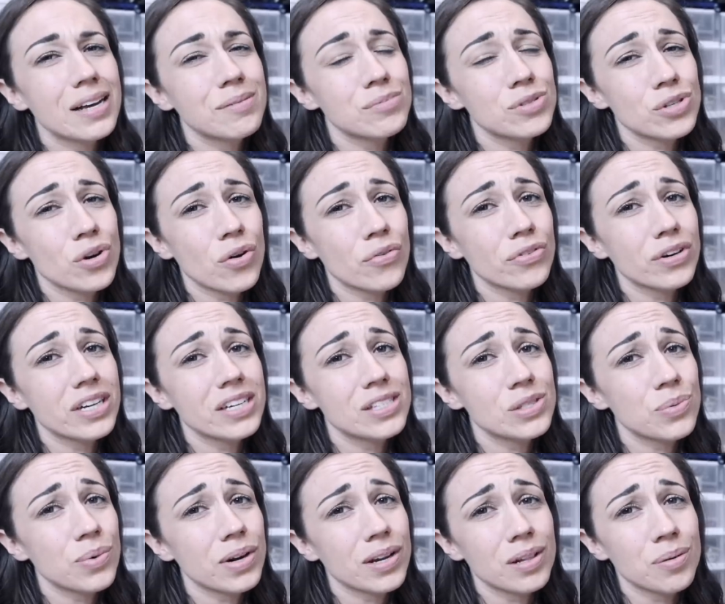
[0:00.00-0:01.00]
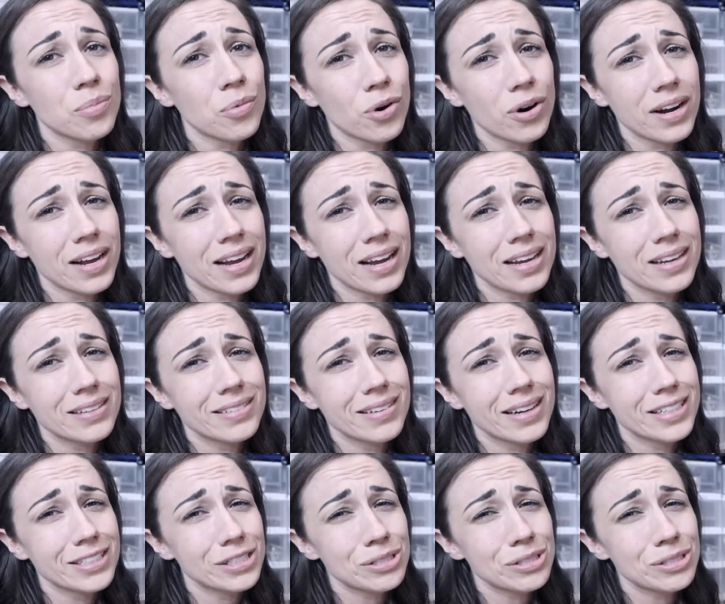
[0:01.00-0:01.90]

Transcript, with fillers: I'm so over it. It's one in the morning. I